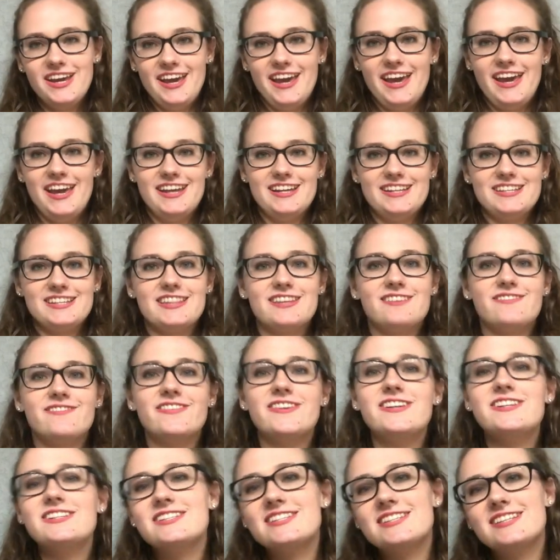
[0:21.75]
and the
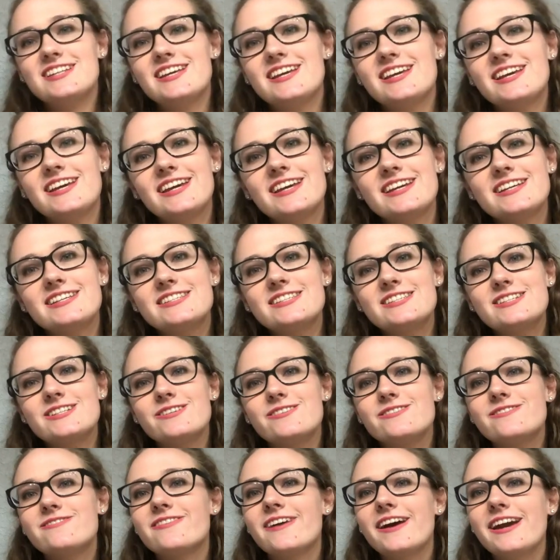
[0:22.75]
first thing is
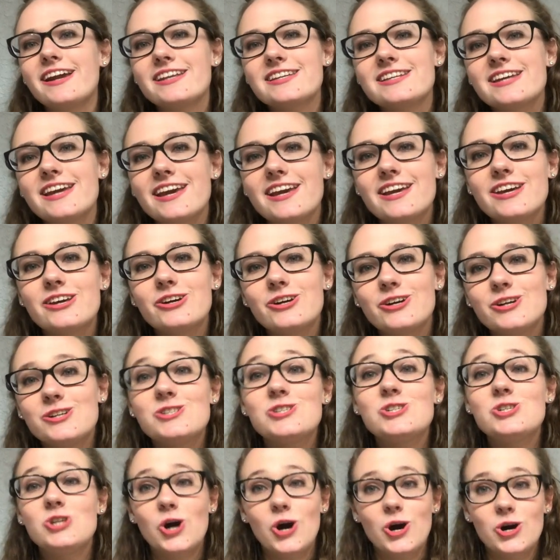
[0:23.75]
to find a good
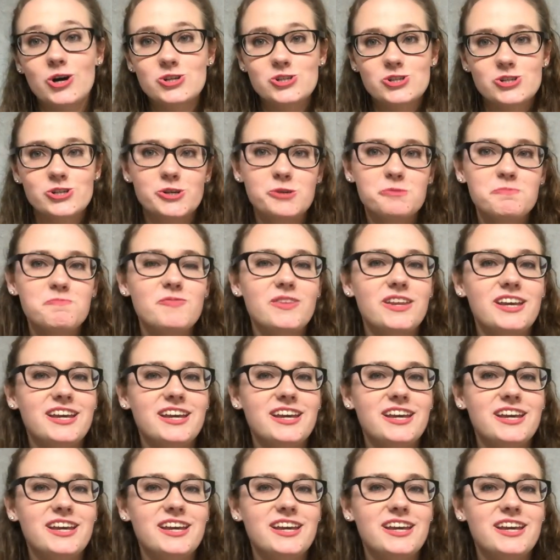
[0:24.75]
doctor.